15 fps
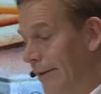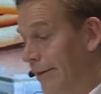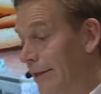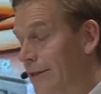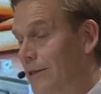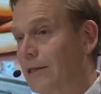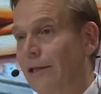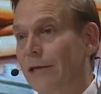
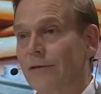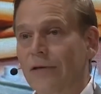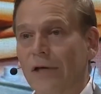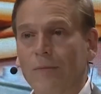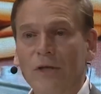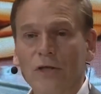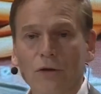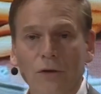this lead
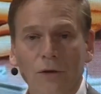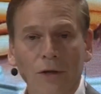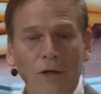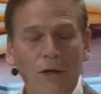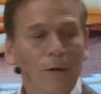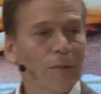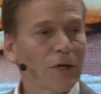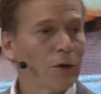time issue
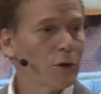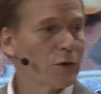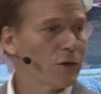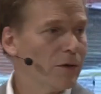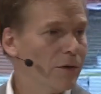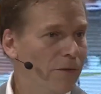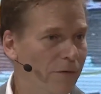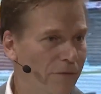
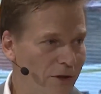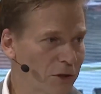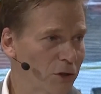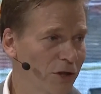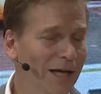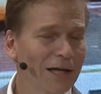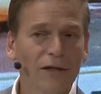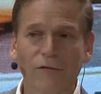because
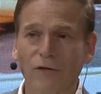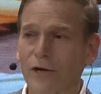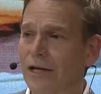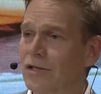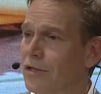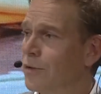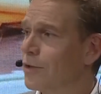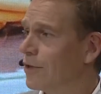functionality for
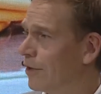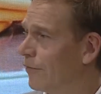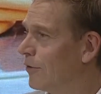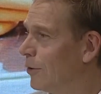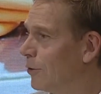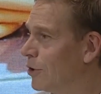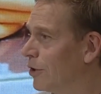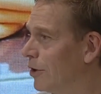customers in the
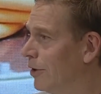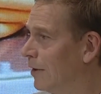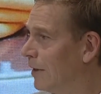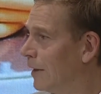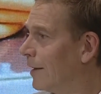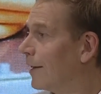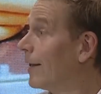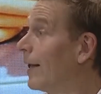future
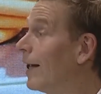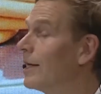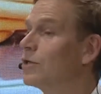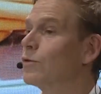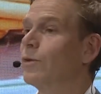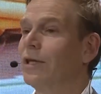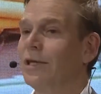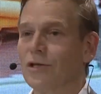
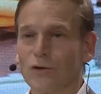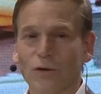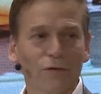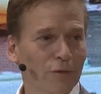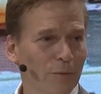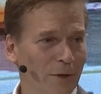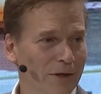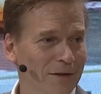lies within
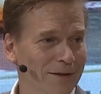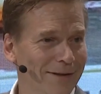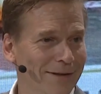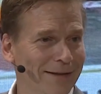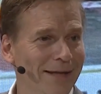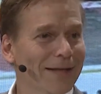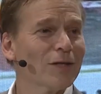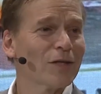software.
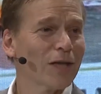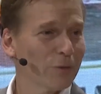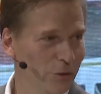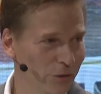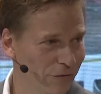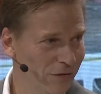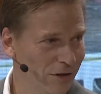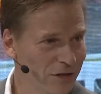That is how you
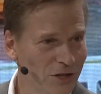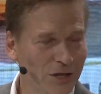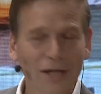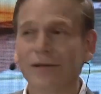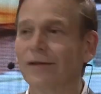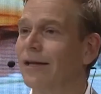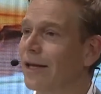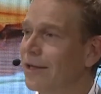
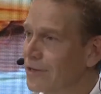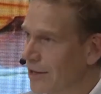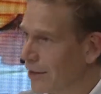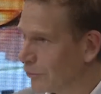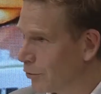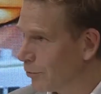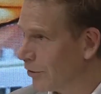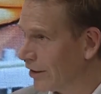differentiate. That is how
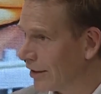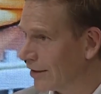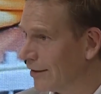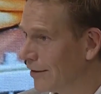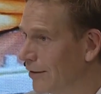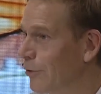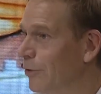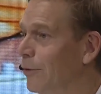you bring
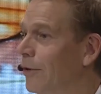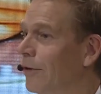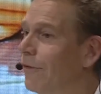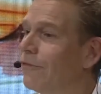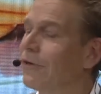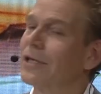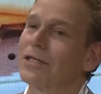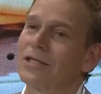new
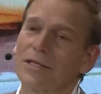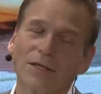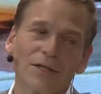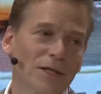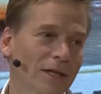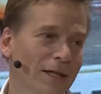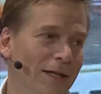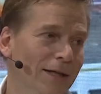functions
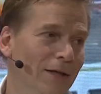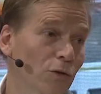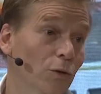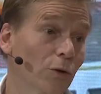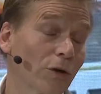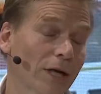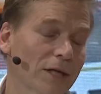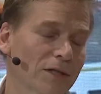to
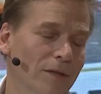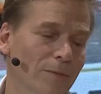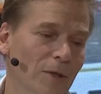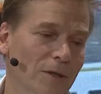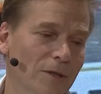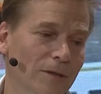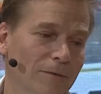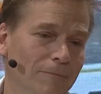your
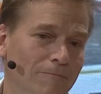customers.